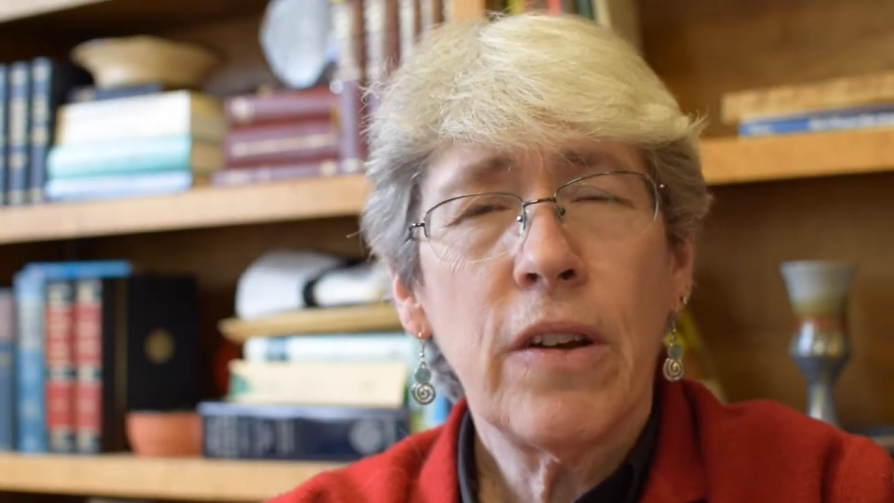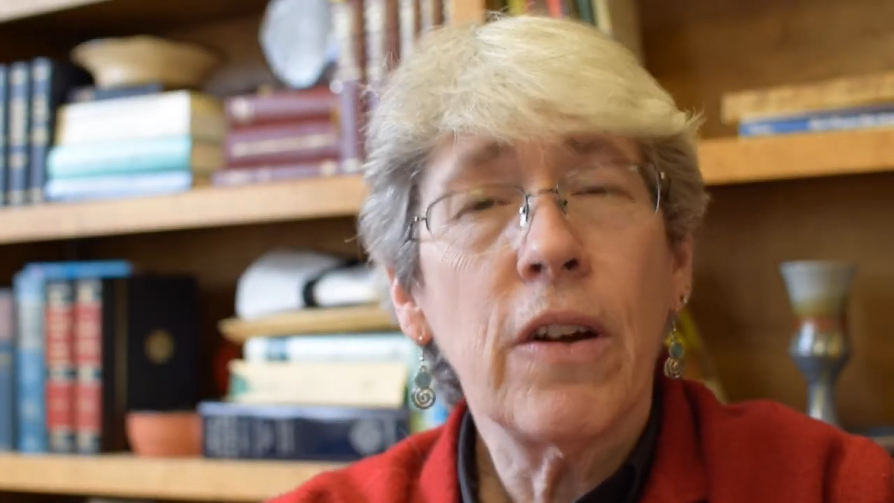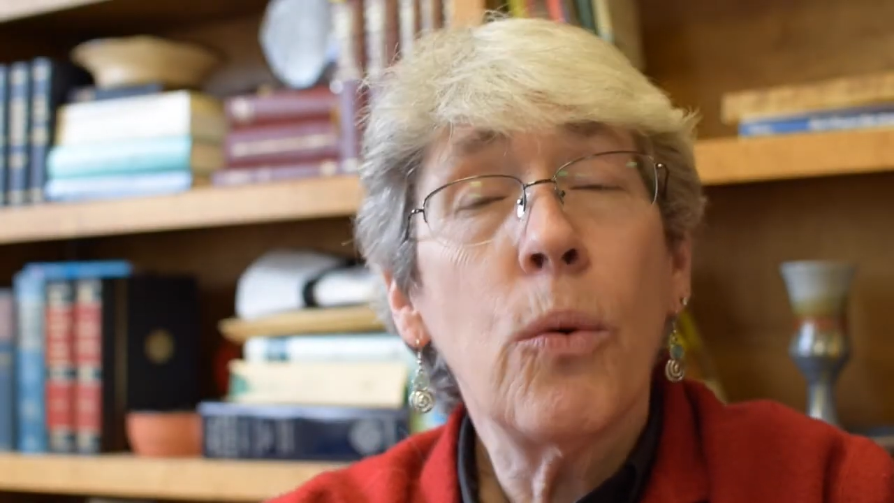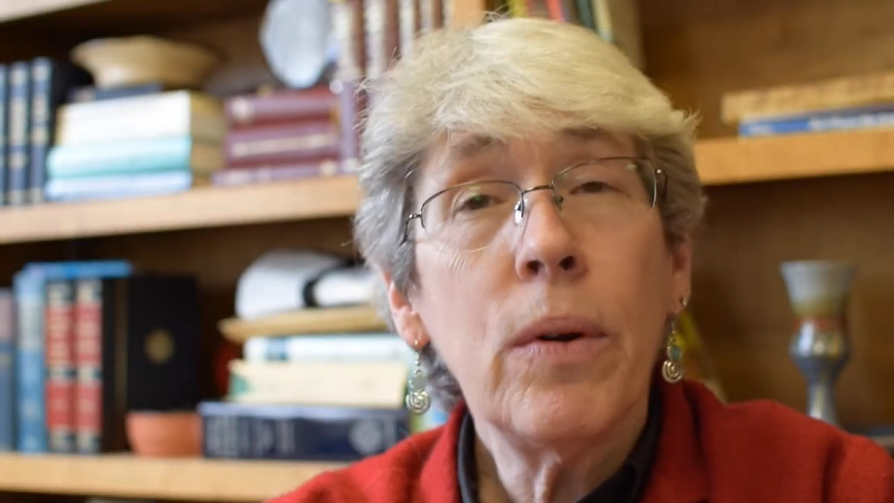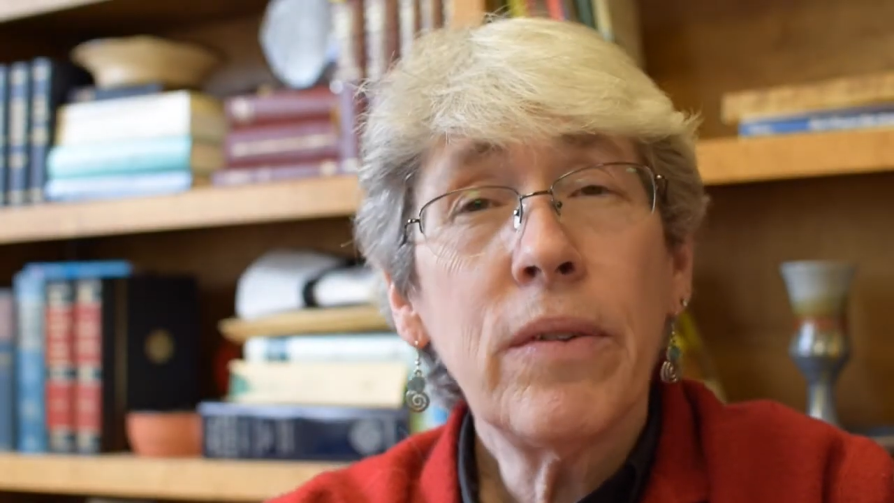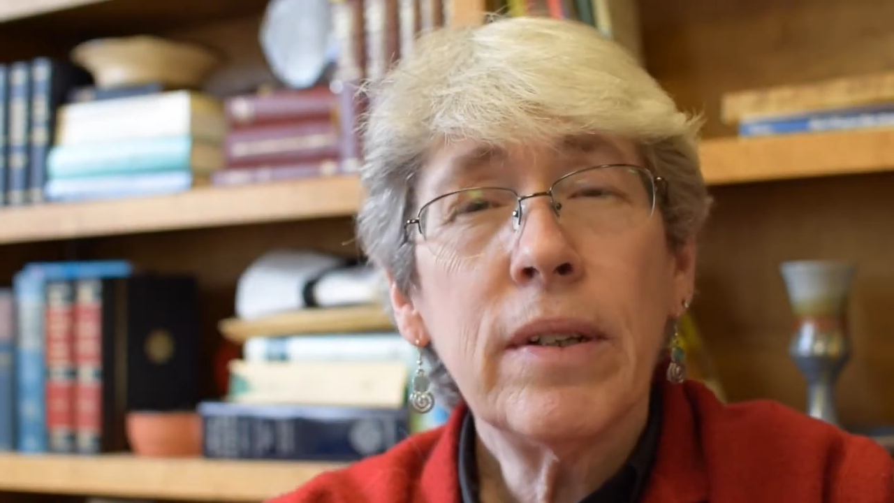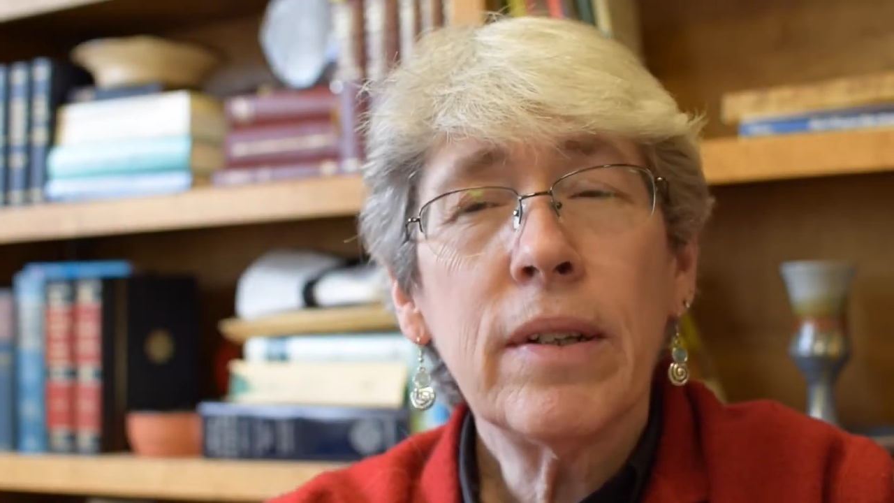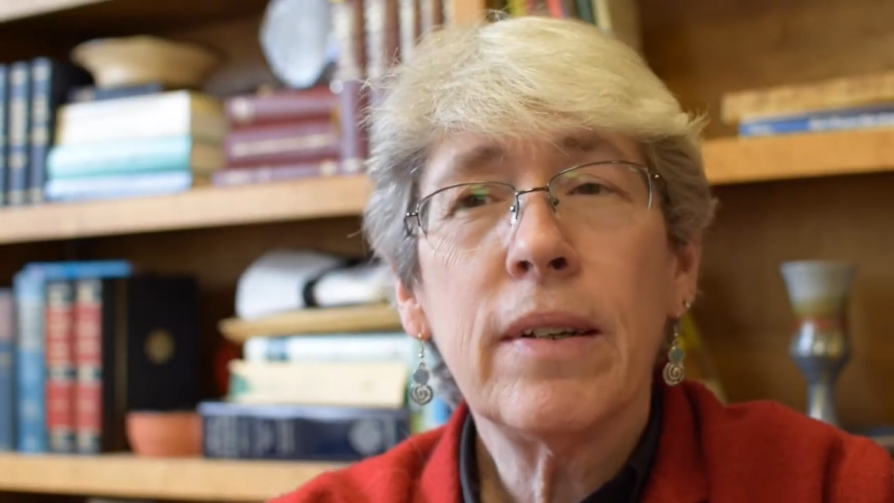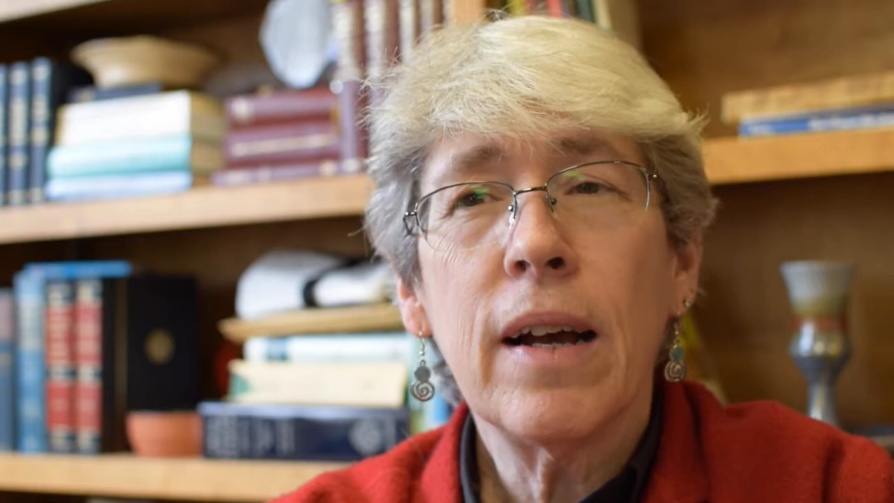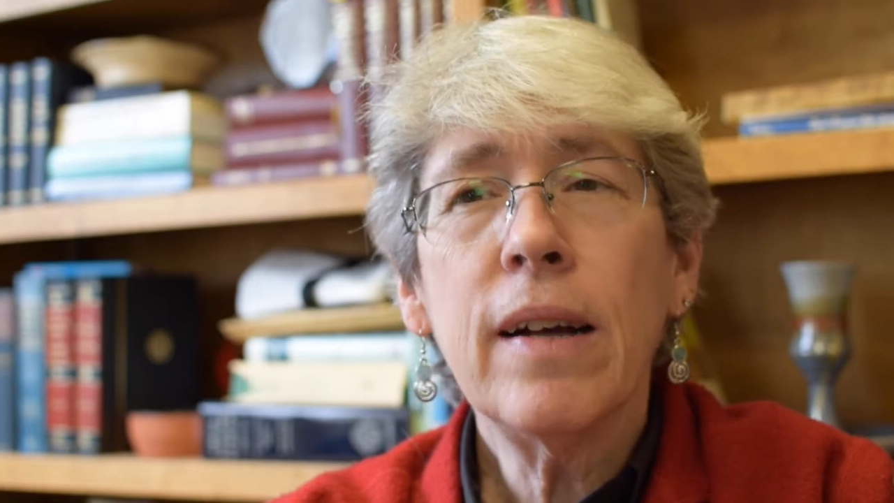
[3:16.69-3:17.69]
are equivalent
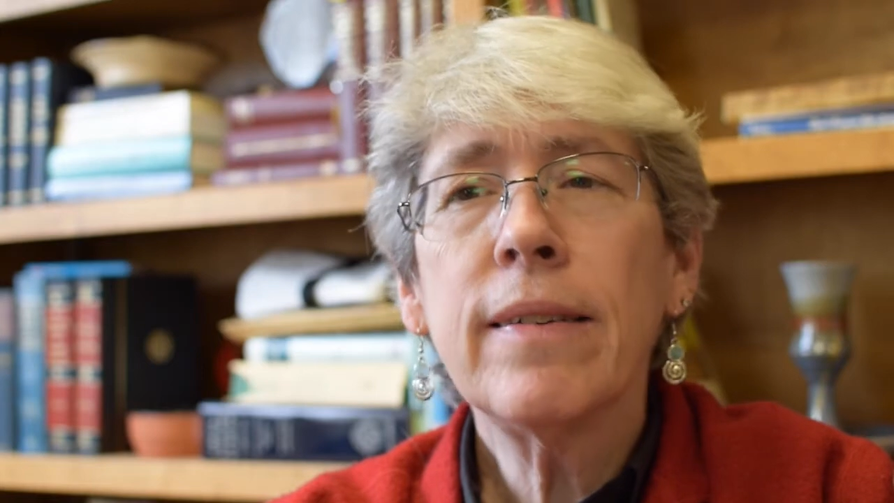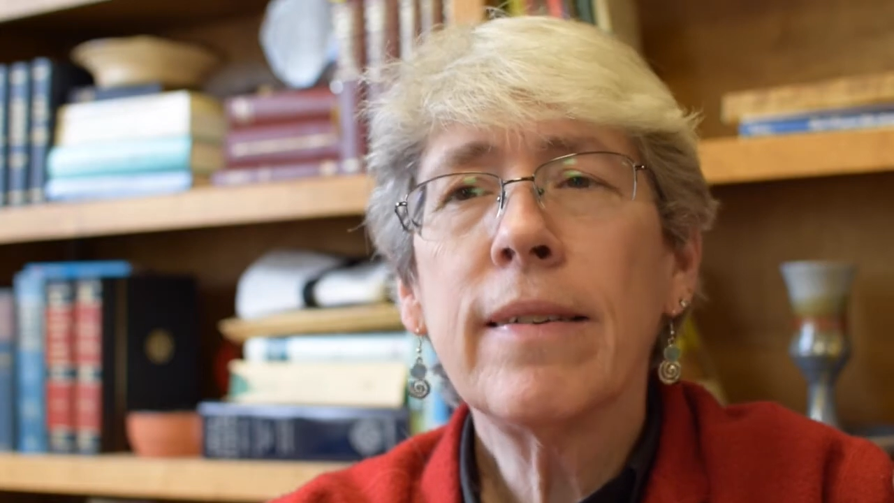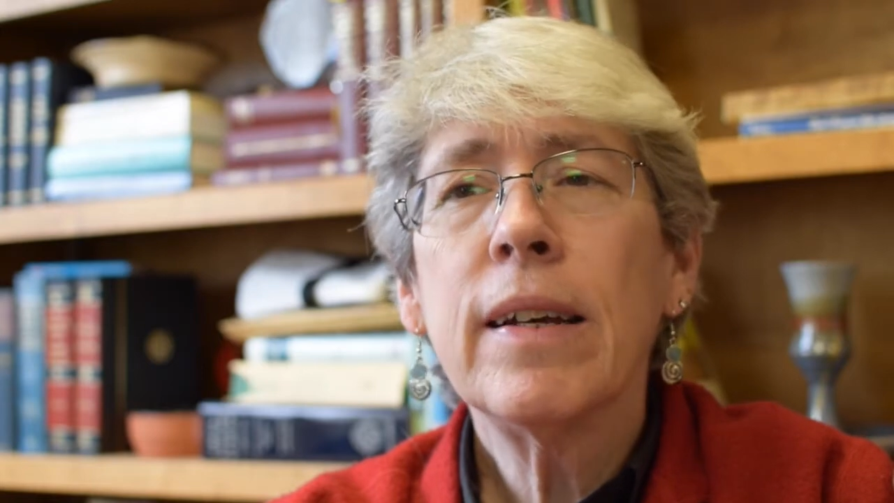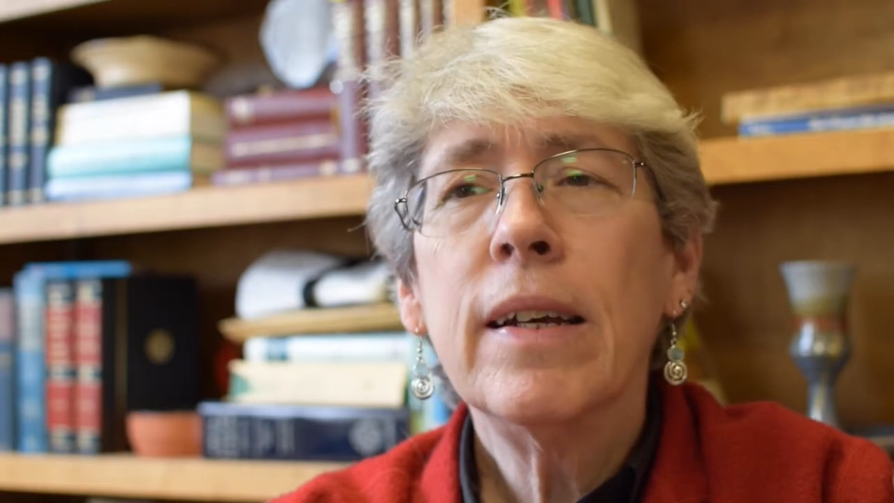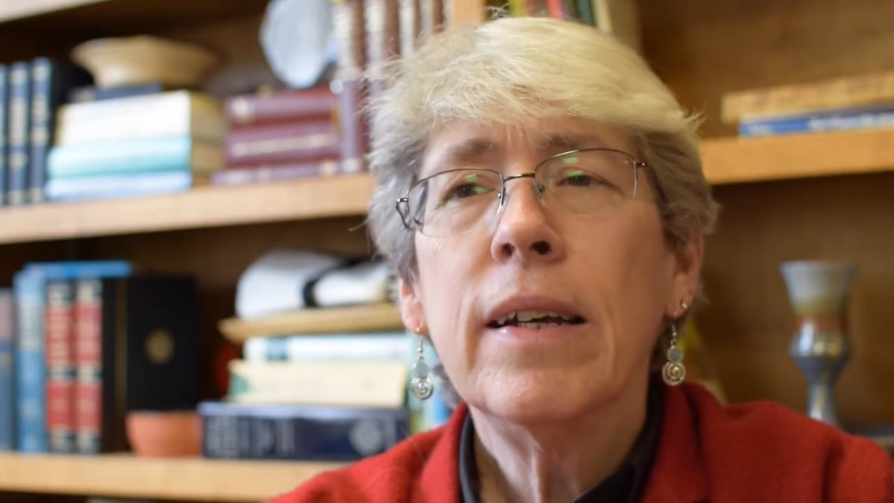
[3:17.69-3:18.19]
to dust,